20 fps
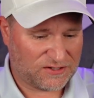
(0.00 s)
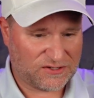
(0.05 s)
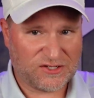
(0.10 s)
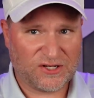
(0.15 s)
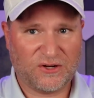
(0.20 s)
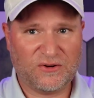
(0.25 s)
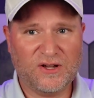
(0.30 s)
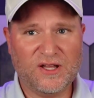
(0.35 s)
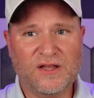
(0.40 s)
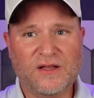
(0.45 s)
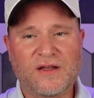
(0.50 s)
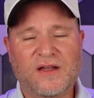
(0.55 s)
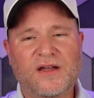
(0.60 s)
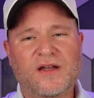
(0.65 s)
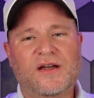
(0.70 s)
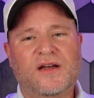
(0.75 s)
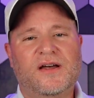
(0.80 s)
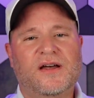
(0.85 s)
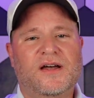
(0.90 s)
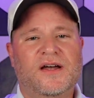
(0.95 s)
So
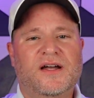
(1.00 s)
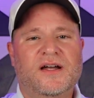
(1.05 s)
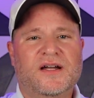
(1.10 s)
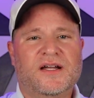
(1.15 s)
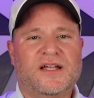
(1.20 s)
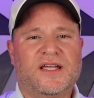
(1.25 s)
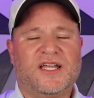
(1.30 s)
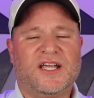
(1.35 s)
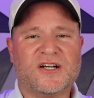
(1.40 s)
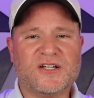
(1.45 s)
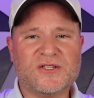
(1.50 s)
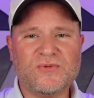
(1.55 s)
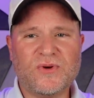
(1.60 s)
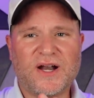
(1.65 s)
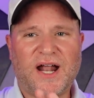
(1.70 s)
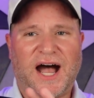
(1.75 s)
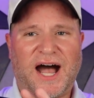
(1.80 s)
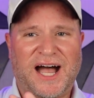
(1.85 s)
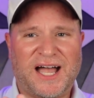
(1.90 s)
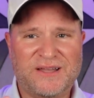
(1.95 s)
here's
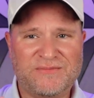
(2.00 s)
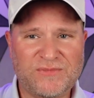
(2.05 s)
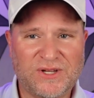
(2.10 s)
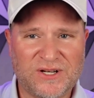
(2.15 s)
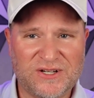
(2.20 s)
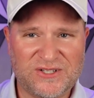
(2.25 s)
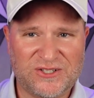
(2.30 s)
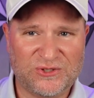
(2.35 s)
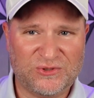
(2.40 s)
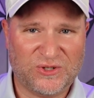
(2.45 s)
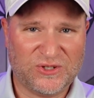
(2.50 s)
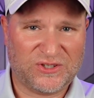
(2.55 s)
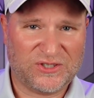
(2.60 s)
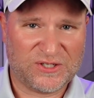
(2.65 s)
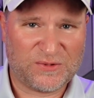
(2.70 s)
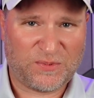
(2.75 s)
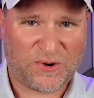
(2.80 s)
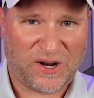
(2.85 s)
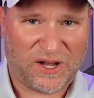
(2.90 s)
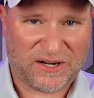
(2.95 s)
what I'm going to do with
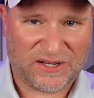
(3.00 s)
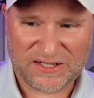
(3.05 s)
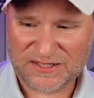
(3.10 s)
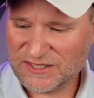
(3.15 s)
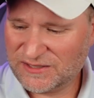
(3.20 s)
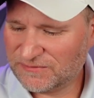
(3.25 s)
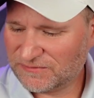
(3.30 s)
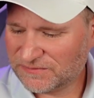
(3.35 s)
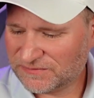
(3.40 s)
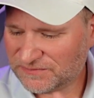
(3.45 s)
this product.